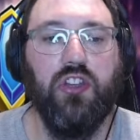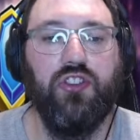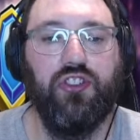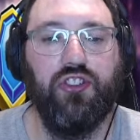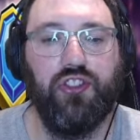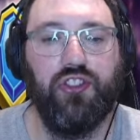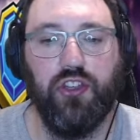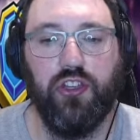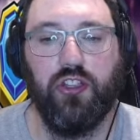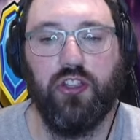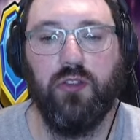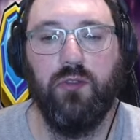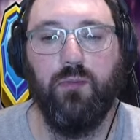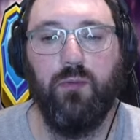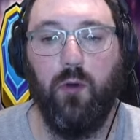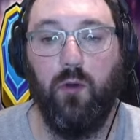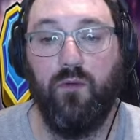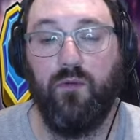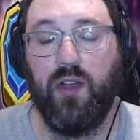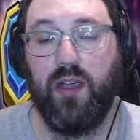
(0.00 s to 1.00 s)
should,
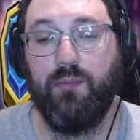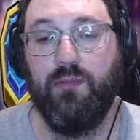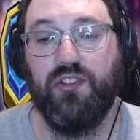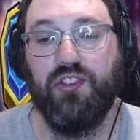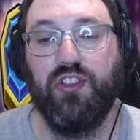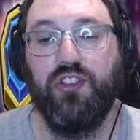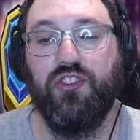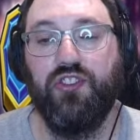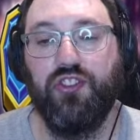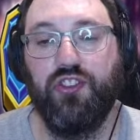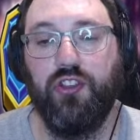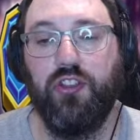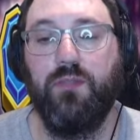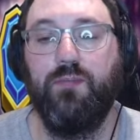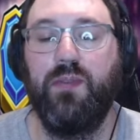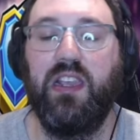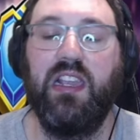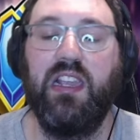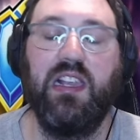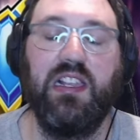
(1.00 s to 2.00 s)
or fragments, should
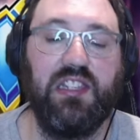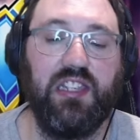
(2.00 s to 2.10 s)
be